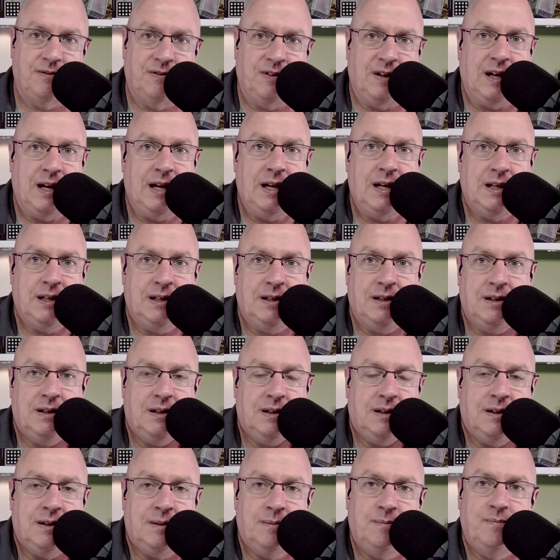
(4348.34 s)
fee, and
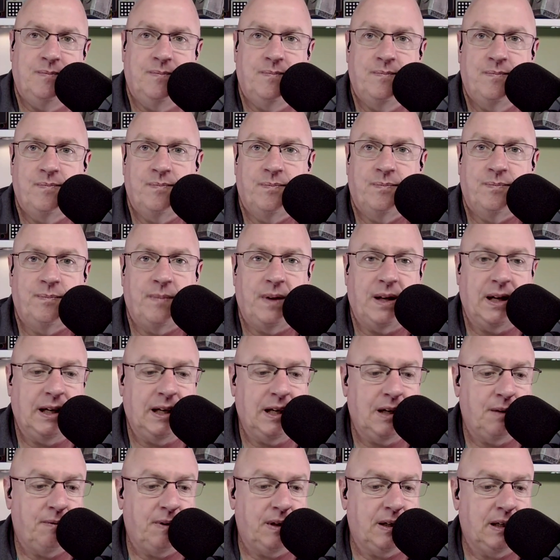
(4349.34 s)
um, but
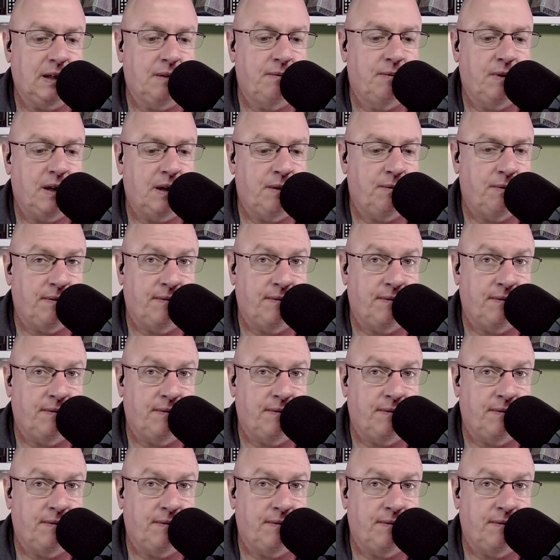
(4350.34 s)
again we and we've